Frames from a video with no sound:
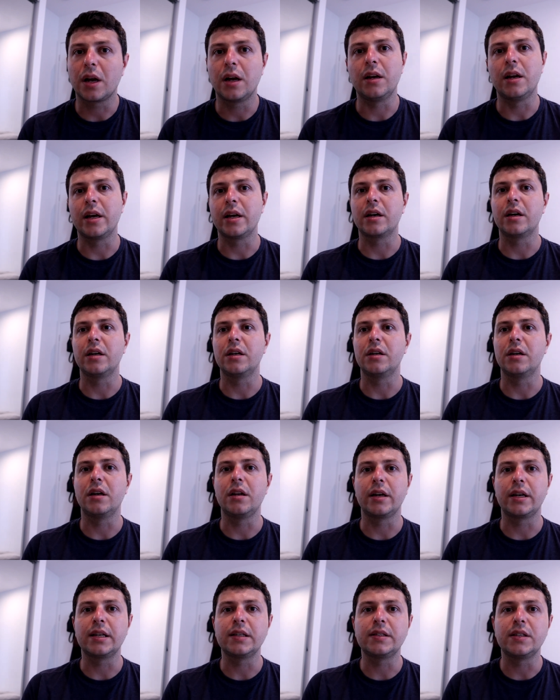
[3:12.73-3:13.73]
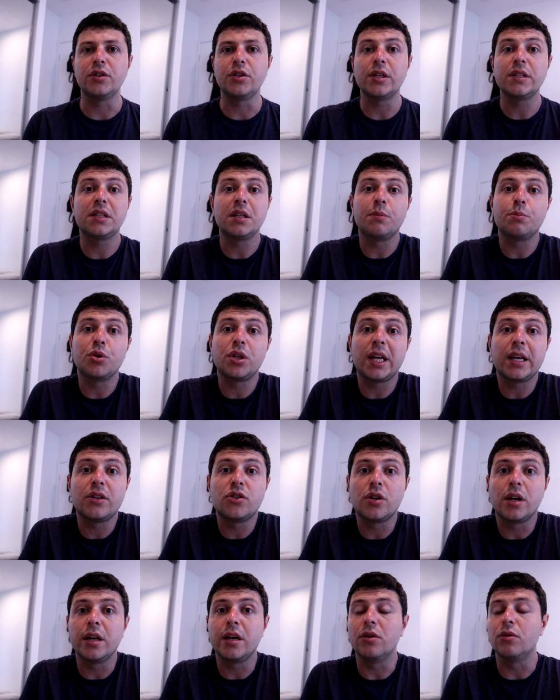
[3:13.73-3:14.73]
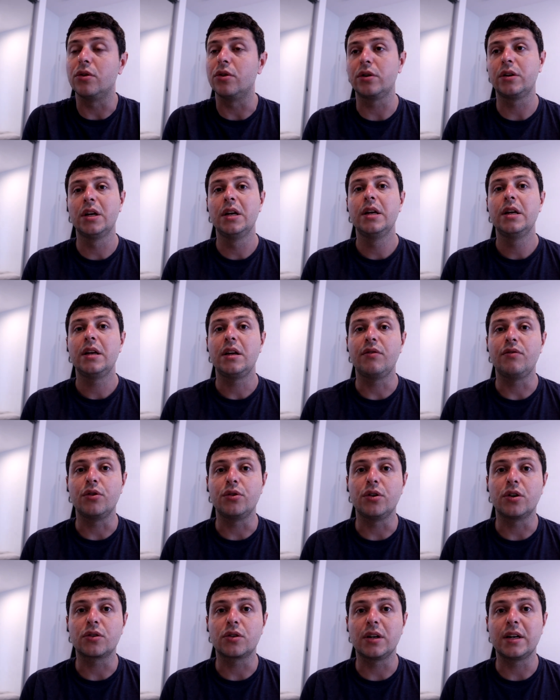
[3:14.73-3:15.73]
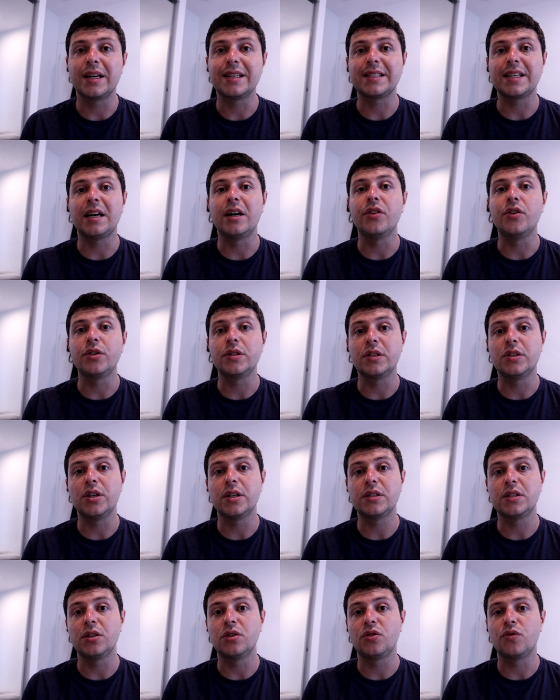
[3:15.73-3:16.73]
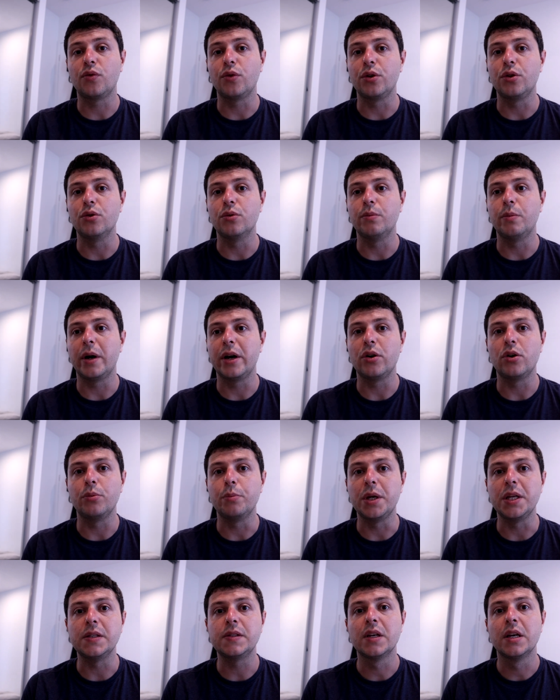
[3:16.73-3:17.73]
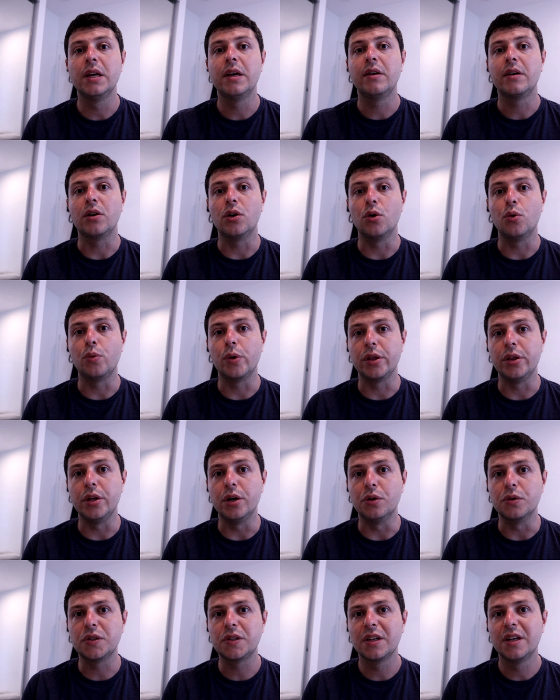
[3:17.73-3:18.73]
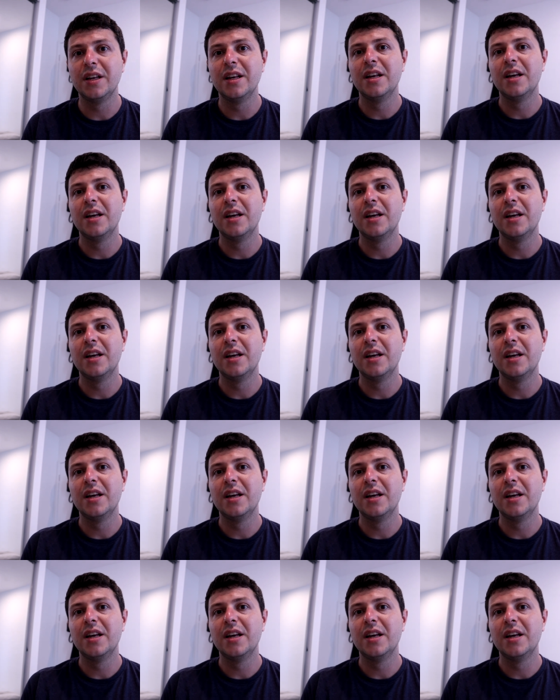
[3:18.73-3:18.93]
like I like I suggested potentially, or if your doctor has other suggestions for you, by all means go with those.